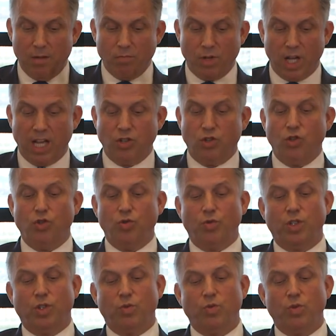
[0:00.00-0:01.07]
has a
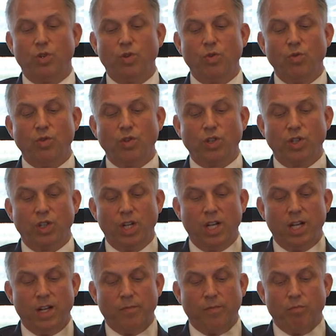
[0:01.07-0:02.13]
duty to the court,
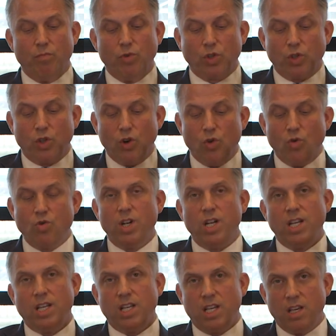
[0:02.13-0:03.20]
must
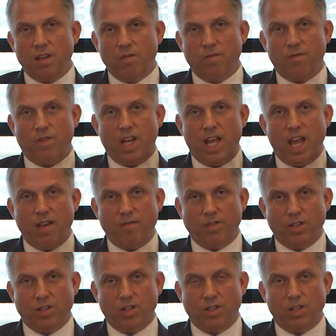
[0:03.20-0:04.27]
only give
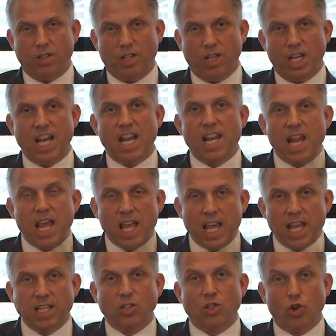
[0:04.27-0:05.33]
evidence in
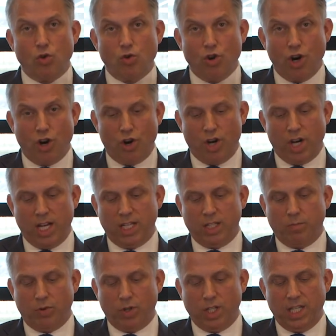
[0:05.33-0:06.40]
his or her
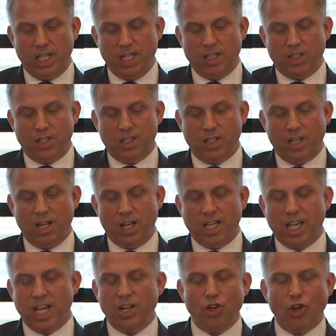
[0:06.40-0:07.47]
expertise,
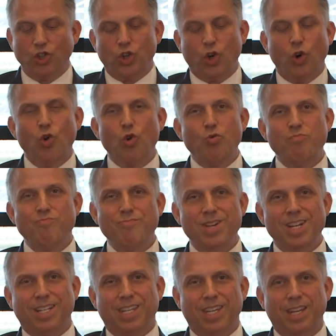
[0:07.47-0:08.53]
cannot
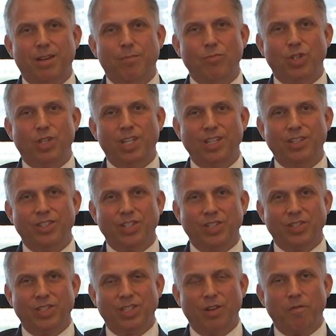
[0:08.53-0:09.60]
omit
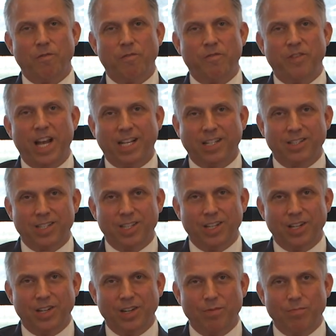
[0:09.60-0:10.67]
materials of facts that
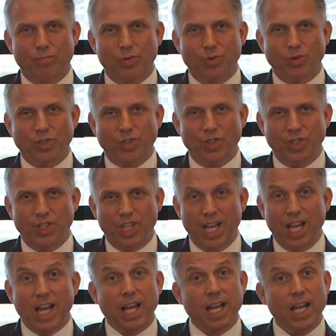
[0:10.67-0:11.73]
are important,
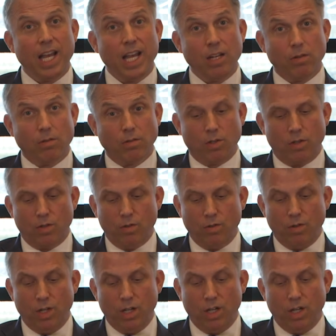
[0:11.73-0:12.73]
and also